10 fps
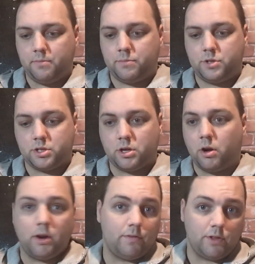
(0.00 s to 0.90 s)
Just
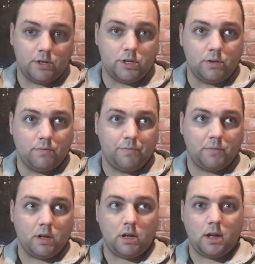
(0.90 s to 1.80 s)
going over the two.
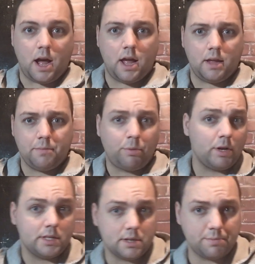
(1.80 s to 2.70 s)
I'm
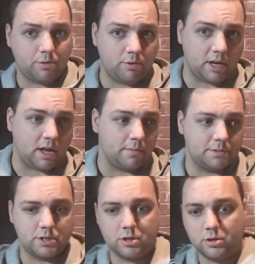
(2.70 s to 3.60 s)
pretty simple when it
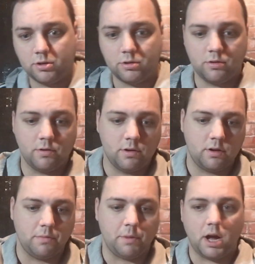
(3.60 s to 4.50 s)
comes to
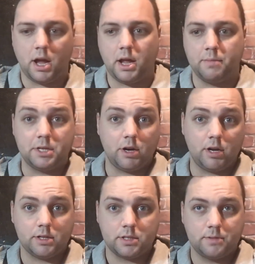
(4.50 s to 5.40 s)
my
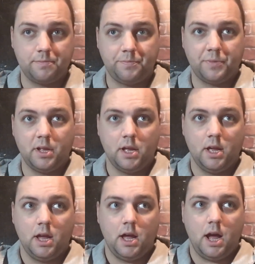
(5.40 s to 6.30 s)
materials.
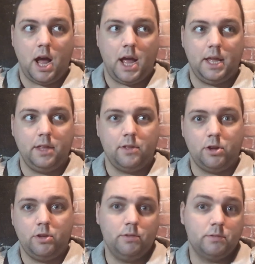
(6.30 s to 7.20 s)
I either
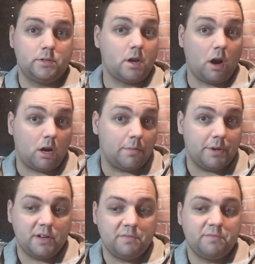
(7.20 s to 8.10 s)
use
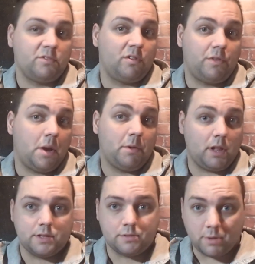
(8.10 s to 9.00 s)
carbon or
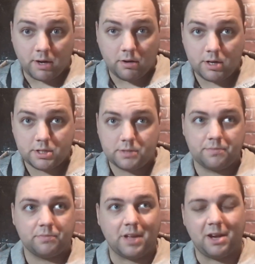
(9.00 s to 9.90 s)
fiberglass for my cores.
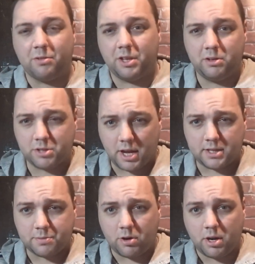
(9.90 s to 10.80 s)
I don't really use
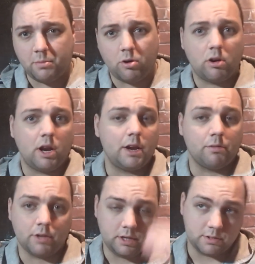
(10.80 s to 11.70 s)
kite spar anymore. I
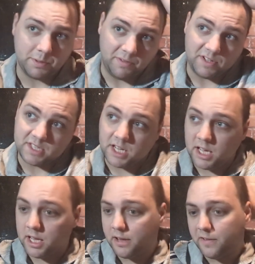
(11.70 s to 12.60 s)
don't really use
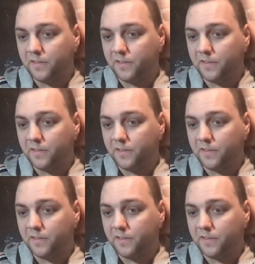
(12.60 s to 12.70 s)
PVC.